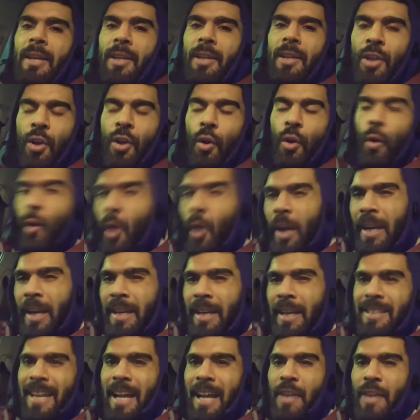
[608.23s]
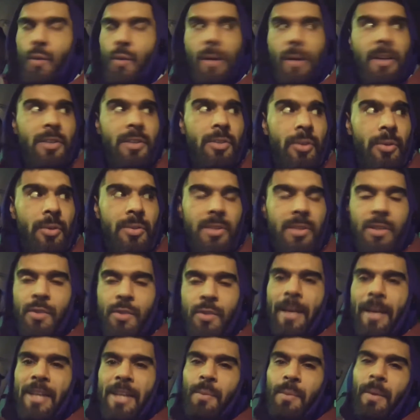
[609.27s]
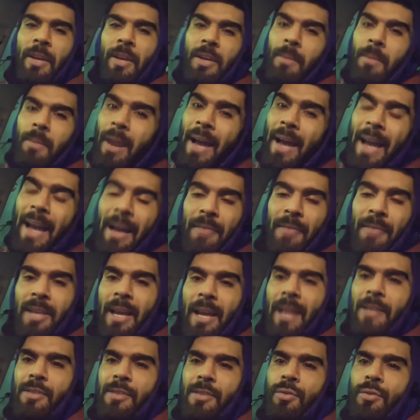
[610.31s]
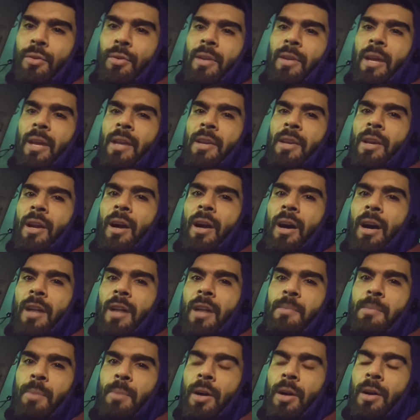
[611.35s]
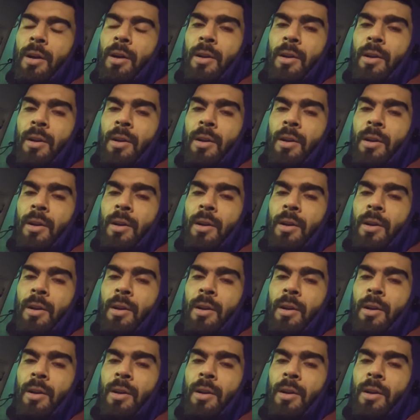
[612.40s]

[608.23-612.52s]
you're caught in this catch-22 situation where you might have the answer already in your cards, but